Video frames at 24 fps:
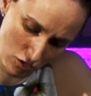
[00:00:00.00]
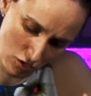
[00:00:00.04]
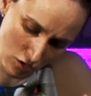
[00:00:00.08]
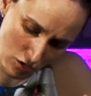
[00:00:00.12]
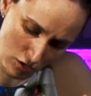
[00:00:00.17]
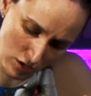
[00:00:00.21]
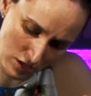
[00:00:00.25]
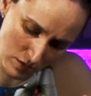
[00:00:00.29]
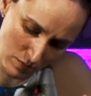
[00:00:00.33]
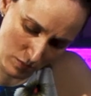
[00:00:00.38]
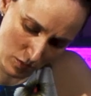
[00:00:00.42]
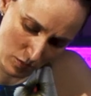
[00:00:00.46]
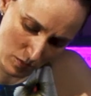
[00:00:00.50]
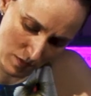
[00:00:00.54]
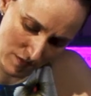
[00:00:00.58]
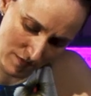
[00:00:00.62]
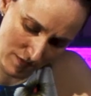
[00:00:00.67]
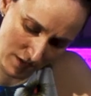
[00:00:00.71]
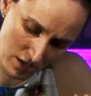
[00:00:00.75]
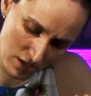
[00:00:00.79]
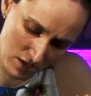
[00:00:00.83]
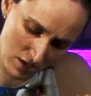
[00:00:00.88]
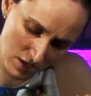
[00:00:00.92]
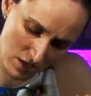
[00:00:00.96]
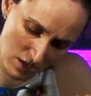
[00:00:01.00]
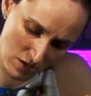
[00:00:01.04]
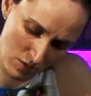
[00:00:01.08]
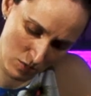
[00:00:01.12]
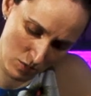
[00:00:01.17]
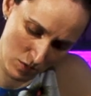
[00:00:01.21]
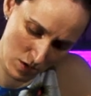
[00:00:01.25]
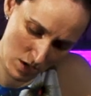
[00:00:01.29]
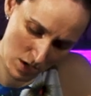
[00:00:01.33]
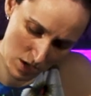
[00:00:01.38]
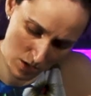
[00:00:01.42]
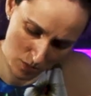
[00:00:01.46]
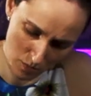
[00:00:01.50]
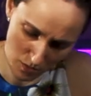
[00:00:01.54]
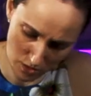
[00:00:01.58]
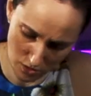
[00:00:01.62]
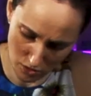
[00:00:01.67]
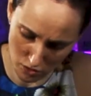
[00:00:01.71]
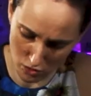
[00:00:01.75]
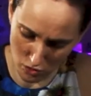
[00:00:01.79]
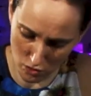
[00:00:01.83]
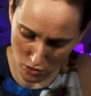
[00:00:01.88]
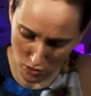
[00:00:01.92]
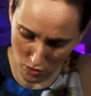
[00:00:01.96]
or a small wee fingernail
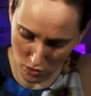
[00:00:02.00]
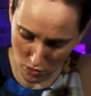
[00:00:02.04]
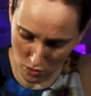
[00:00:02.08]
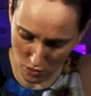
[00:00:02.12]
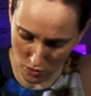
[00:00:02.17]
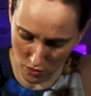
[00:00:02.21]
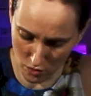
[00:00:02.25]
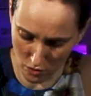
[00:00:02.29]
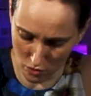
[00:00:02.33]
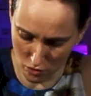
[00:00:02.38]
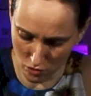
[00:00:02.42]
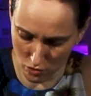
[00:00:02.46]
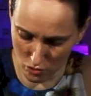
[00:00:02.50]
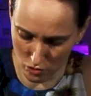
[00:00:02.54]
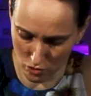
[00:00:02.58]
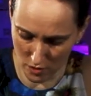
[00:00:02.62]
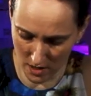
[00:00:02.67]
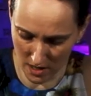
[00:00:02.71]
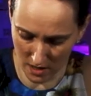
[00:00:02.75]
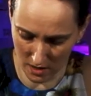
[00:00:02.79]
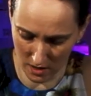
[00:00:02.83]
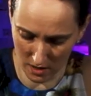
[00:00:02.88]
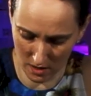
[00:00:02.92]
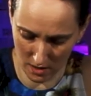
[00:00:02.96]
would do the trick,